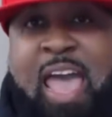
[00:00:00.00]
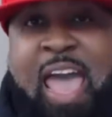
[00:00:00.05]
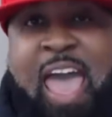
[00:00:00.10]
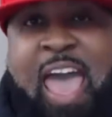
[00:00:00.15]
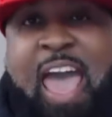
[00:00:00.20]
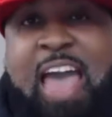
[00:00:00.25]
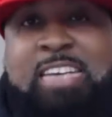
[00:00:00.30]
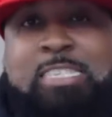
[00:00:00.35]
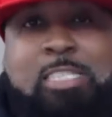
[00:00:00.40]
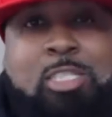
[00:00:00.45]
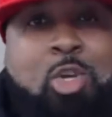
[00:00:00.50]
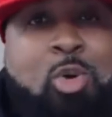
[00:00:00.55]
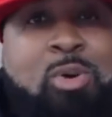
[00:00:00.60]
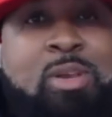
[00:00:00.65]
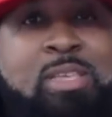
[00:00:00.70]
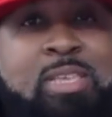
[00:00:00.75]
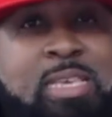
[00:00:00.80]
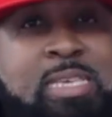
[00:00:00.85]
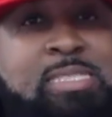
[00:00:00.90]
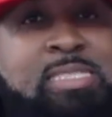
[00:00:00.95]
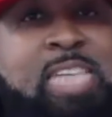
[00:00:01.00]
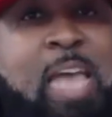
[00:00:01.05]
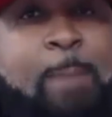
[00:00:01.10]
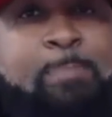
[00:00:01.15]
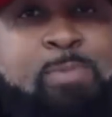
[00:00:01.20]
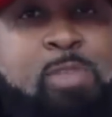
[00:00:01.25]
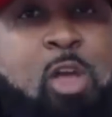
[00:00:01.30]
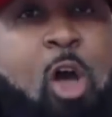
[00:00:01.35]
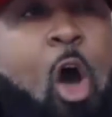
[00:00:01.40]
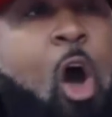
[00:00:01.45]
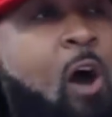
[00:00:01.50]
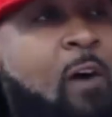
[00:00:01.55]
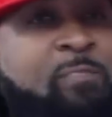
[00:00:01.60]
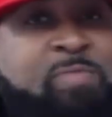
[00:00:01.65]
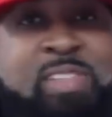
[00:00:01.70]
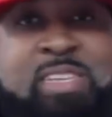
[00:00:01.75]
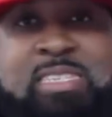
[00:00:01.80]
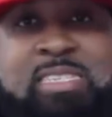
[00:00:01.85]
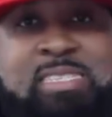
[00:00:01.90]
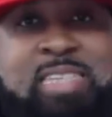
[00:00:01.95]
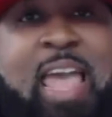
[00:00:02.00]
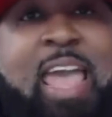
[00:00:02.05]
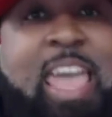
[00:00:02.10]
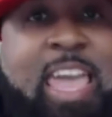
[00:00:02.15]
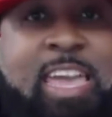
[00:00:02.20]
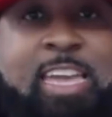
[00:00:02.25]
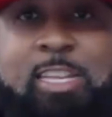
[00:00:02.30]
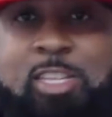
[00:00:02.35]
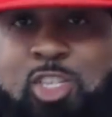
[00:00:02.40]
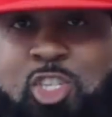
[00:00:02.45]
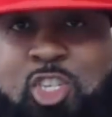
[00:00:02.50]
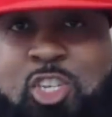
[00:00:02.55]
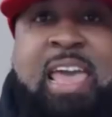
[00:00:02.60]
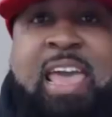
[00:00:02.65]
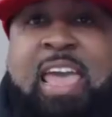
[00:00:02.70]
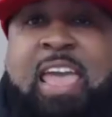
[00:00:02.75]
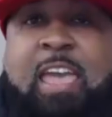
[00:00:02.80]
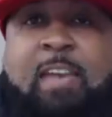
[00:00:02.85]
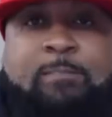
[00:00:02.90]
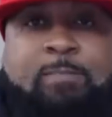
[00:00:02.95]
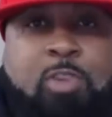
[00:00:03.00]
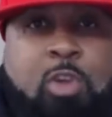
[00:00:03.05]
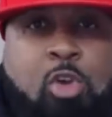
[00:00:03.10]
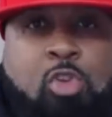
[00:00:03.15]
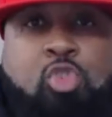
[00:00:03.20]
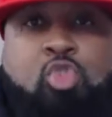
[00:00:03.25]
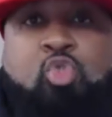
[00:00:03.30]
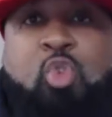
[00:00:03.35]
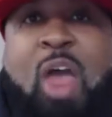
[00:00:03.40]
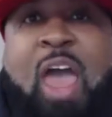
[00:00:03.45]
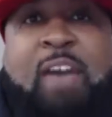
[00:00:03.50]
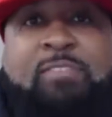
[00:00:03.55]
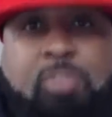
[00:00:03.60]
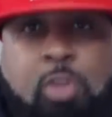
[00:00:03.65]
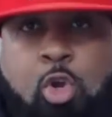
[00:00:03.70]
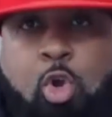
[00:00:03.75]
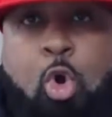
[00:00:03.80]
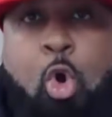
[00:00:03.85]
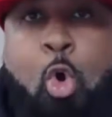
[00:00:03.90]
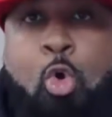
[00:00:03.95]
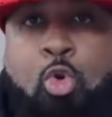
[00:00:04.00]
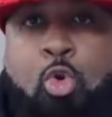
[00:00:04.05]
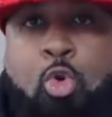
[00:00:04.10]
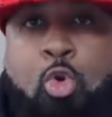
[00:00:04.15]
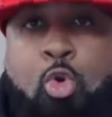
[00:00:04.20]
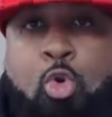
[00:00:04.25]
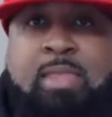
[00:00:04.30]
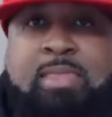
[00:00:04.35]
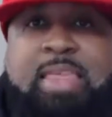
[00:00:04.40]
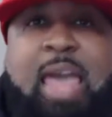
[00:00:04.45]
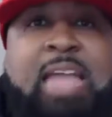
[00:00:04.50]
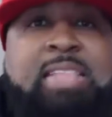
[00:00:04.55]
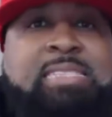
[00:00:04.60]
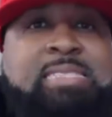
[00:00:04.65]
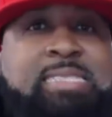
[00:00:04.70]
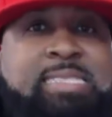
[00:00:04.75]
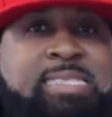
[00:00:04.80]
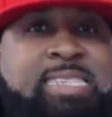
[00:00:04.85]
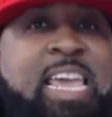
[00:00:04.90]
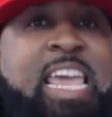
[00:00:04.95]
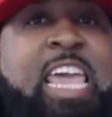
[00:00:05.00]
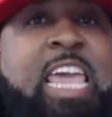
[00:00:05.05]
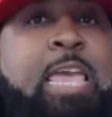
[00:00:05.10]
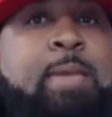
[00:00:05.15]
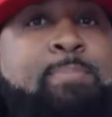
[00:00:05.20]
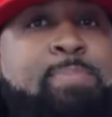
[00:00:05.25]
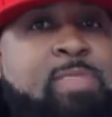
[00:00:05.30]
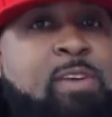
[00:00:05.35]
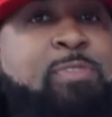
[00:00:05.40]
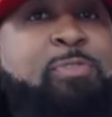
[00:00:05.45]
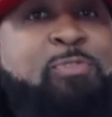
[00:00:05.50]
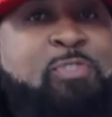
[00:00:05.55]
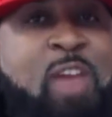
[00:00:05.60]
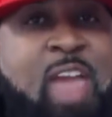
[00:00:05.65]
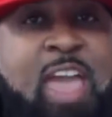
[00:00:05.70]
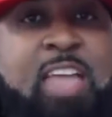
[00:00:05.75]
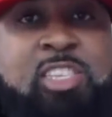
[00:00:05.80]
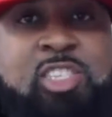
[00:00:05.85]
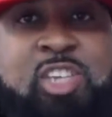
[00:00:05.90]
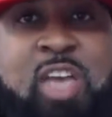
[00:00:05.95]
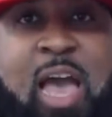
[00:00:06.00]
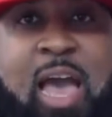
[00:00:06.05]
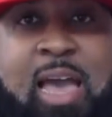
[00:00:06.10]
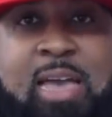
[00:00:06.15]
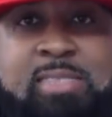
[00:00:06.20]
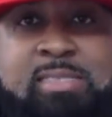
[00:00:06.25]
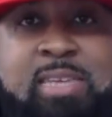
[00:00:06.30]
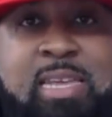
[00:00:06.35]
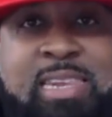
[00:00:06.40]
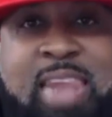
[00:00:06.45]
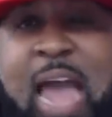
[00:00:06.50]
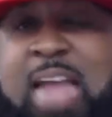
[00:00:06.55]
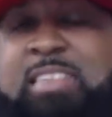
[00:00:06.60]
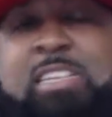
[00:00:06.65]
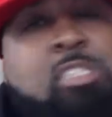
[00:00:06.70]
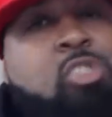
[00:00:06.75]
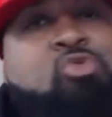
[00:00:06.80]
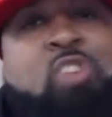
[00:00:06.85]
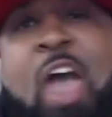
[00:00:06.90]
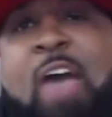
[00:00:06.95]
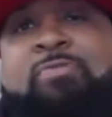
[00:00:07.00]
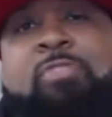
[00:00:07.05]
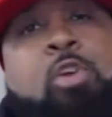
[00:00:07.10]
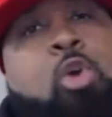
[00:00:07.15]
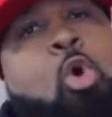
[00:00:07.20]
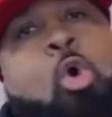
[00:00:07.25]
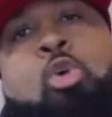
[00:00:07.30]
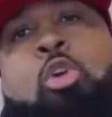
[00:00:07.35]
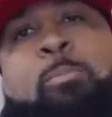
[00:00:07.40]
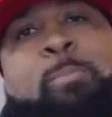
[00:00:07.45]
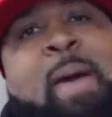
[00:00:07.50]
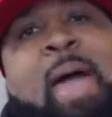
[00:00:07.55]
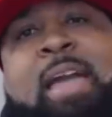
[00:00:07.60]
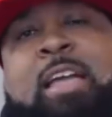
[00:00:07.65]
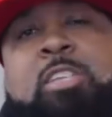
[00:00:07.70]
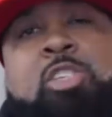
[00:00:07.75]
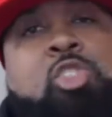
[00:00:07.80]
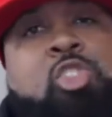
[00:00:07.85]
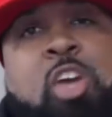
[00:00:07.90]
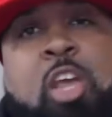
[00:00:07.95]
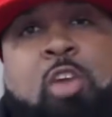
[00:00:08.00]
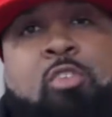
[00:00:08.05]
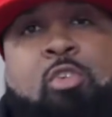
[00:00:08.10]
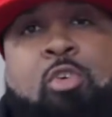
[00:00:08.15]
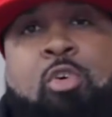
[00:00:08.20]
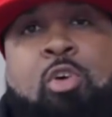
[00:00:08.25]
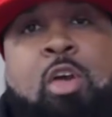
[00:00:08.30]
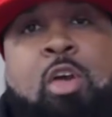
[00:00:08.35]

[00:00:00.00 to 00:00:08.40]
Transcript: as soon as he stepped off the stage. If you draft a quarterback that's deemed the franchise, not just draft a quarterback in general,